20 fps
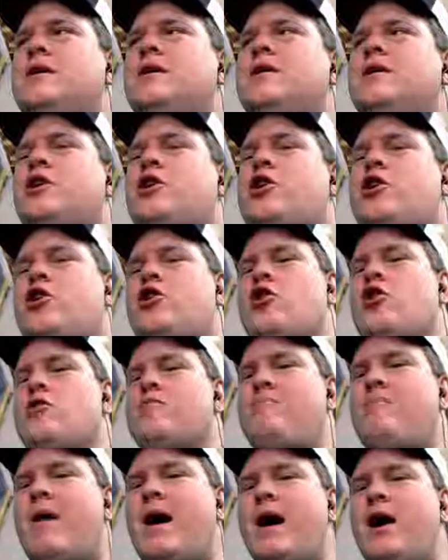
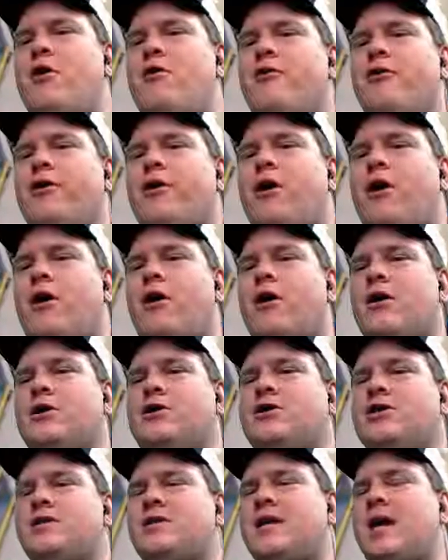curb my own car
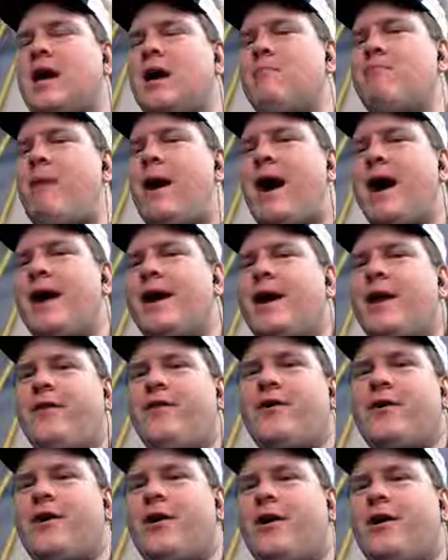just to get by
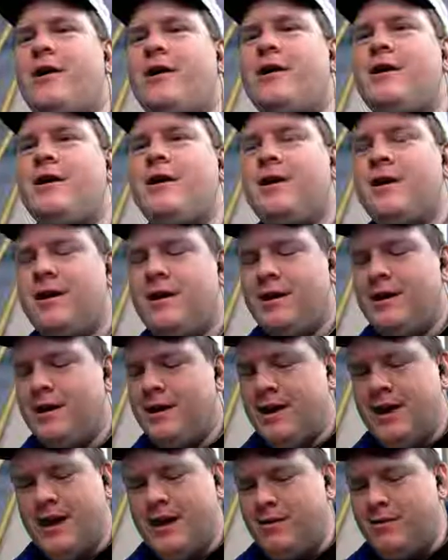another car.
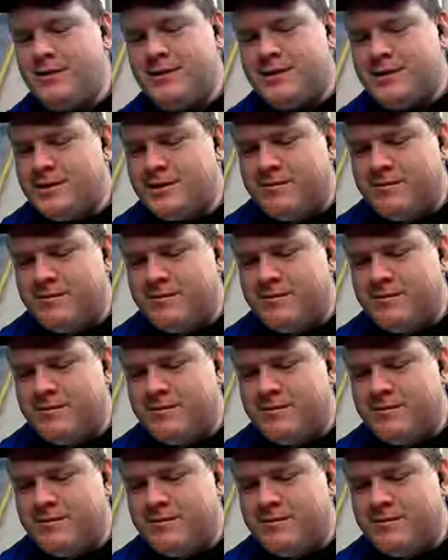It was